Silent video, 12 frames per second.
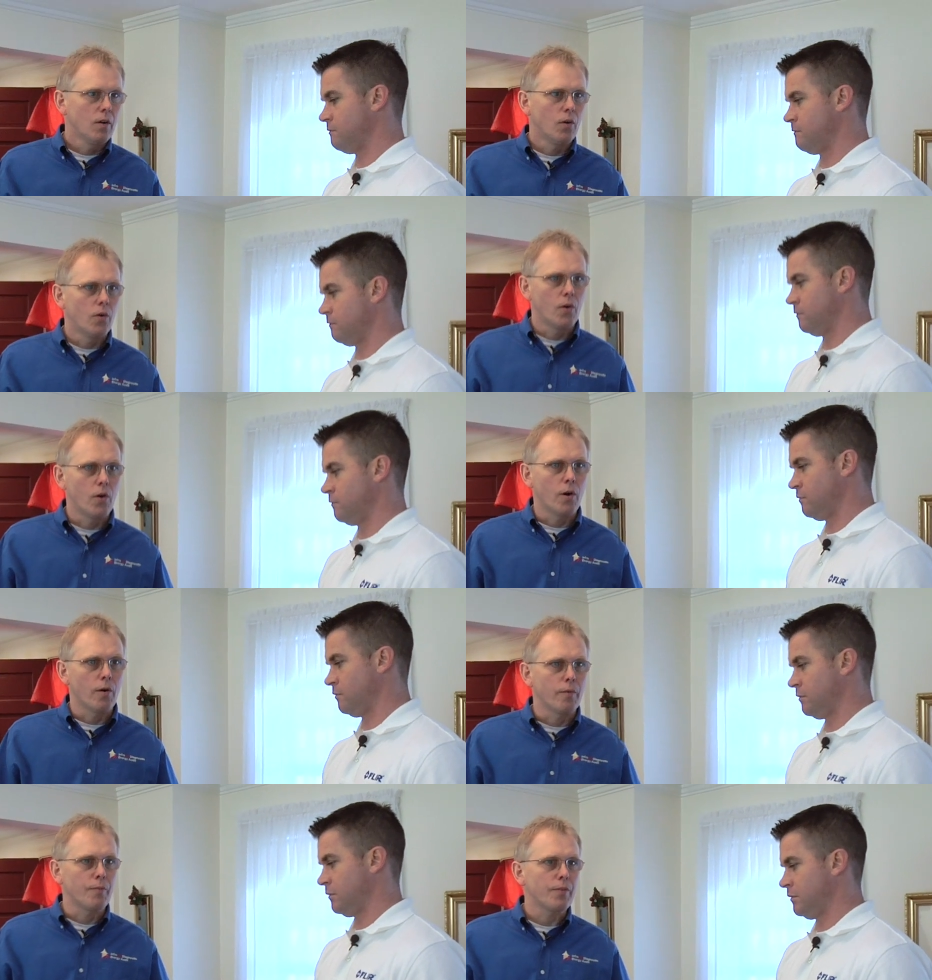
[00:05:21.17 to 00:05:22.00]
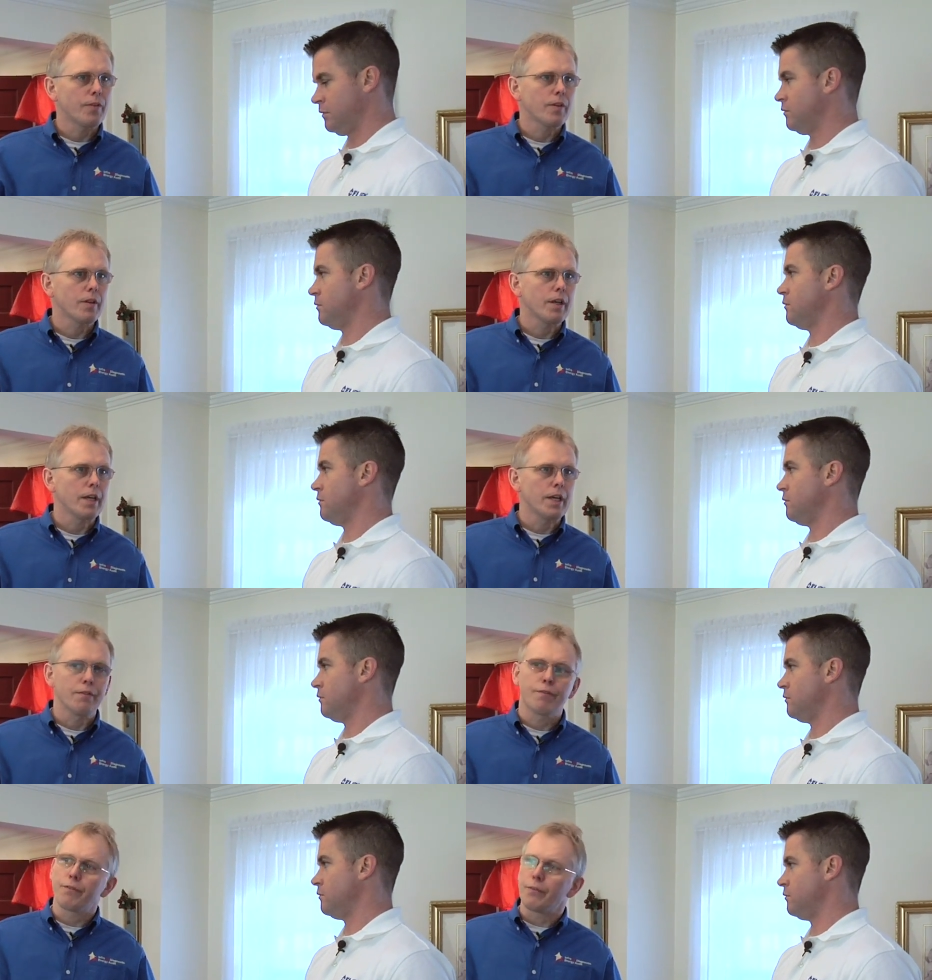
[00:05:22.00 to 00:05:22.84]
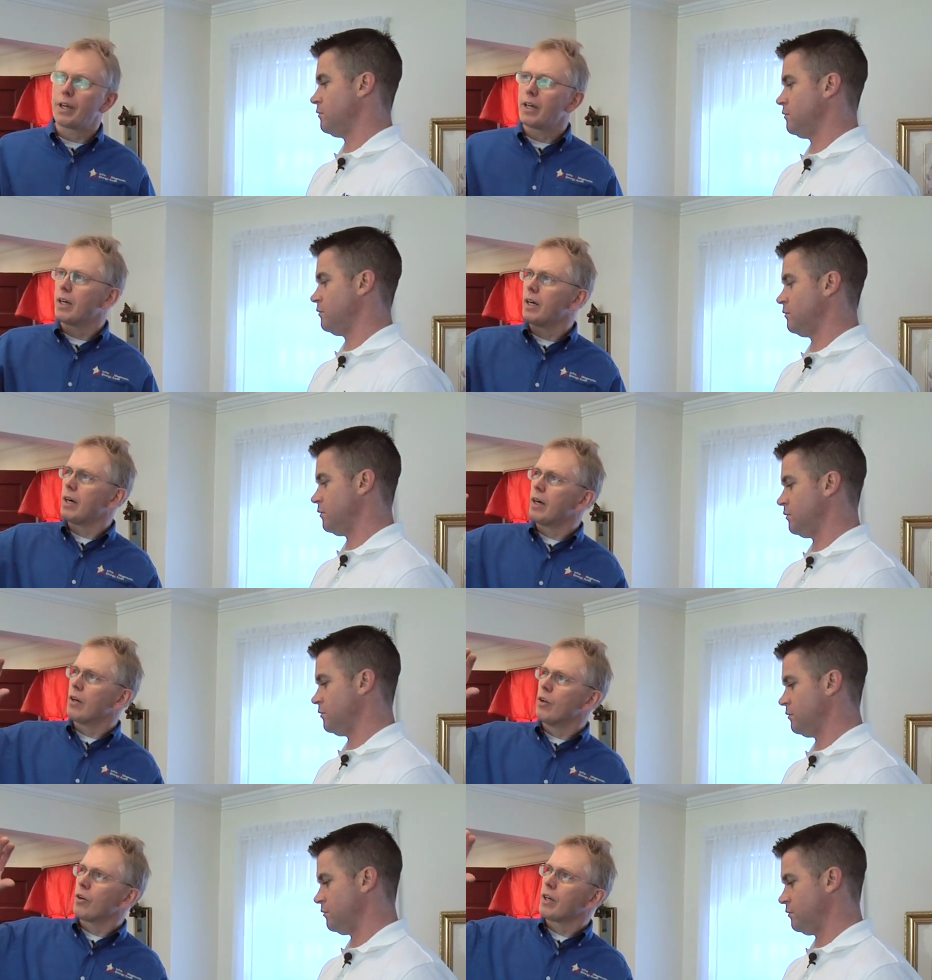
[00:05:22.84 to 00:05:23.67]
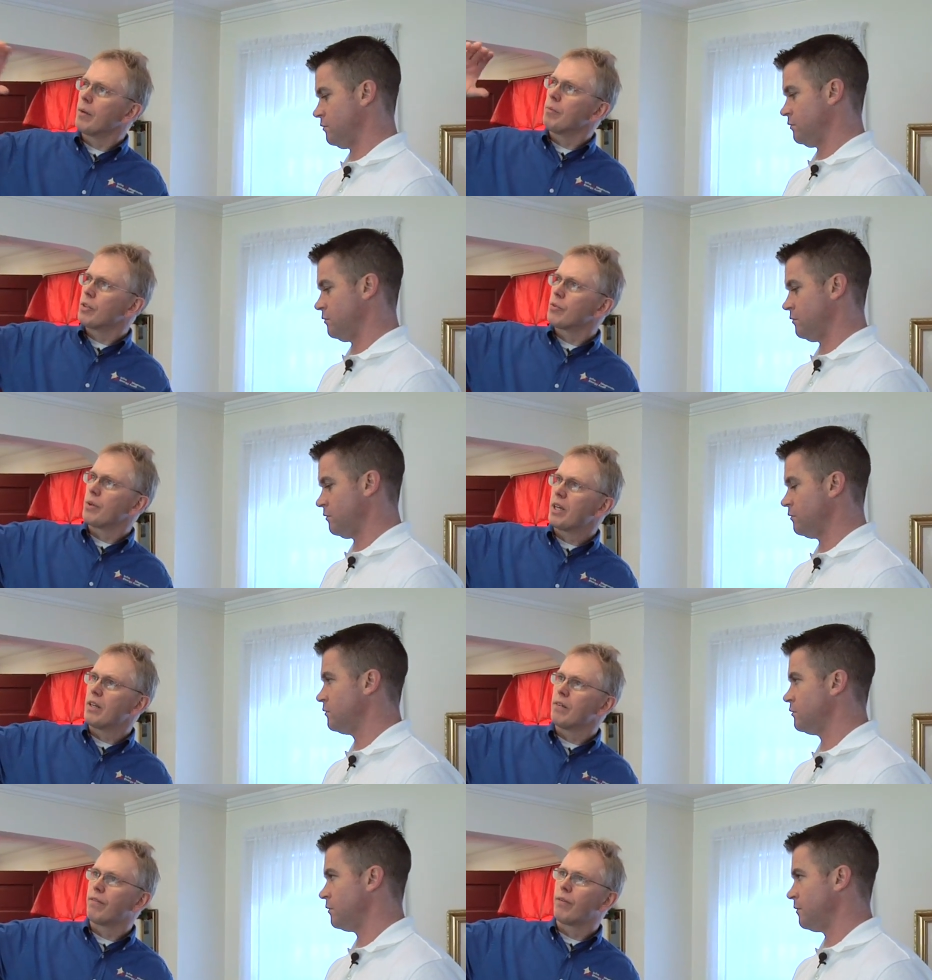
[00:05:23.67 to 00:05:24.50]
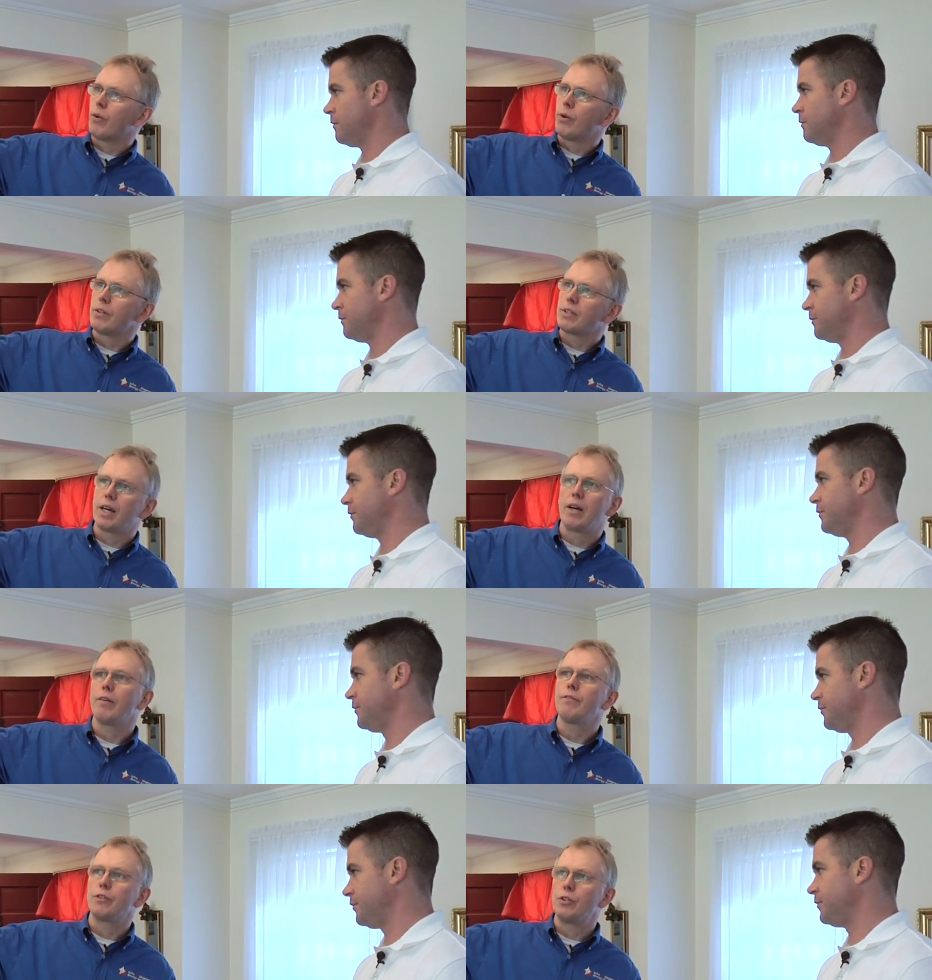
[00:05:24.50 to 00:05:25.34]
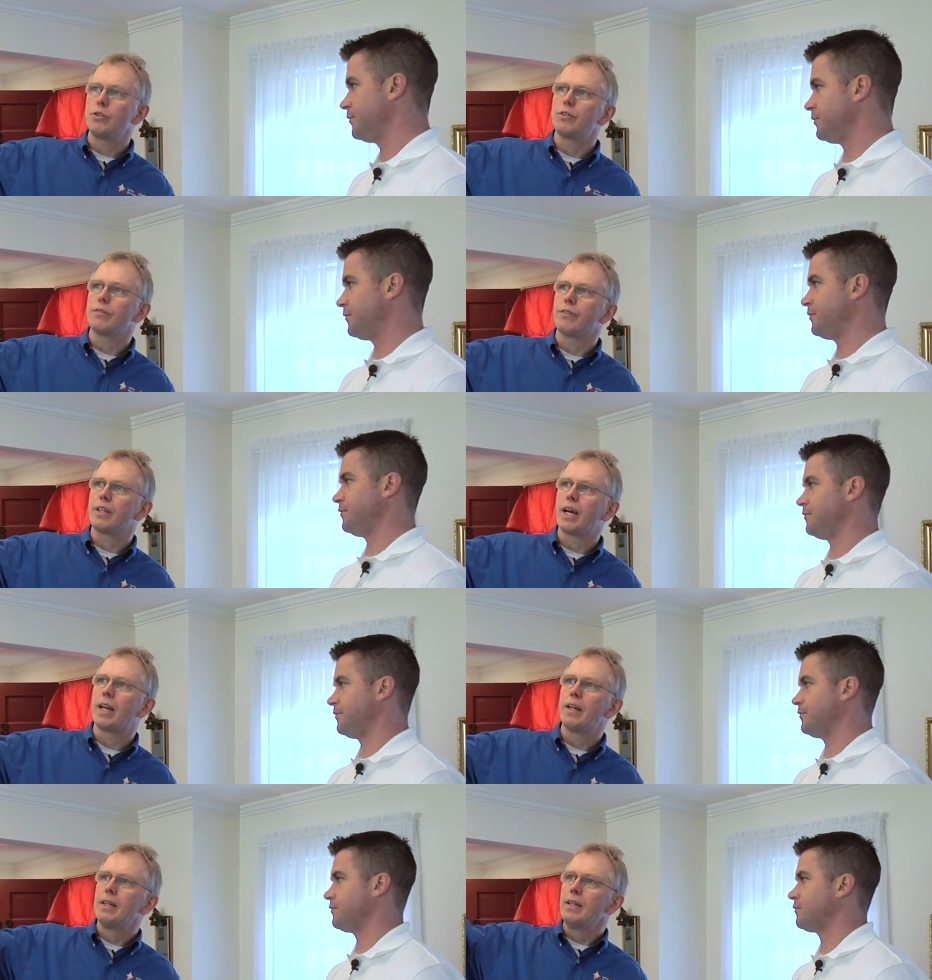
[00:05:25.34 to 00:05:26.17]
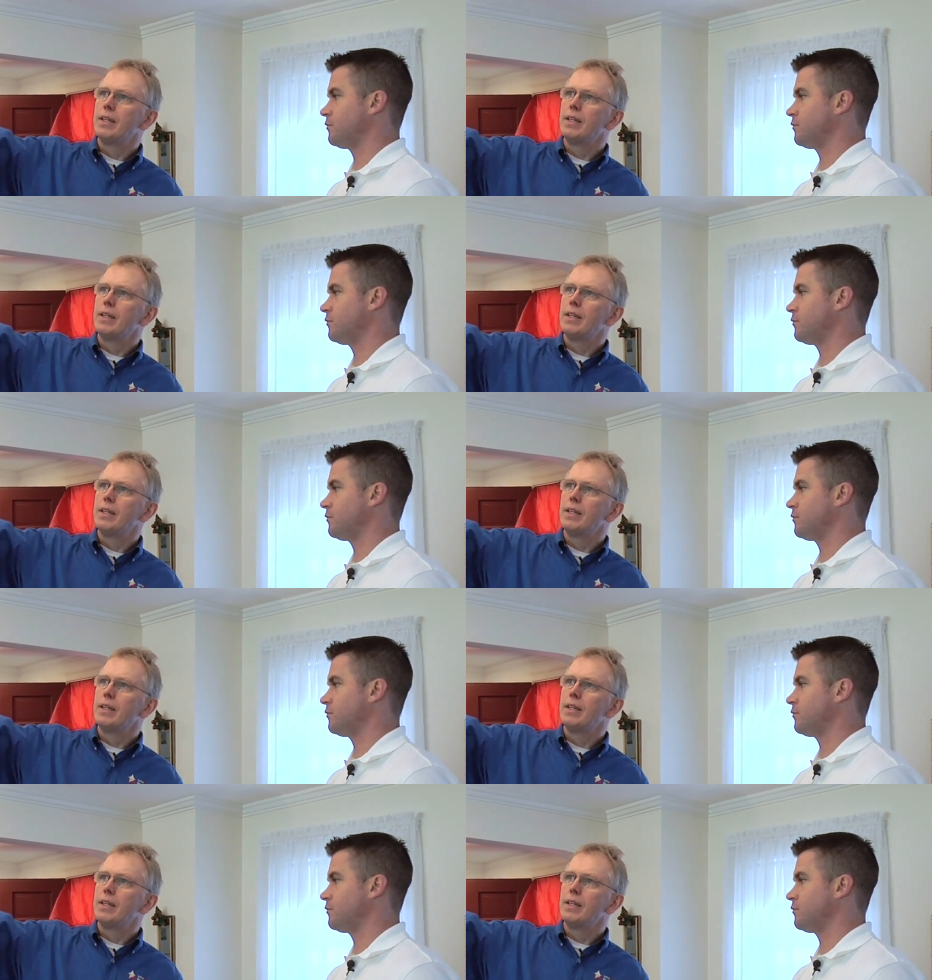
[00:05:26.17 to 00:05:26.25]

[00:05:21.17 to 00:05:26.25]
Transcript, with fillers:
Speaker 1: Or if we are looking between the floors, I often use it for that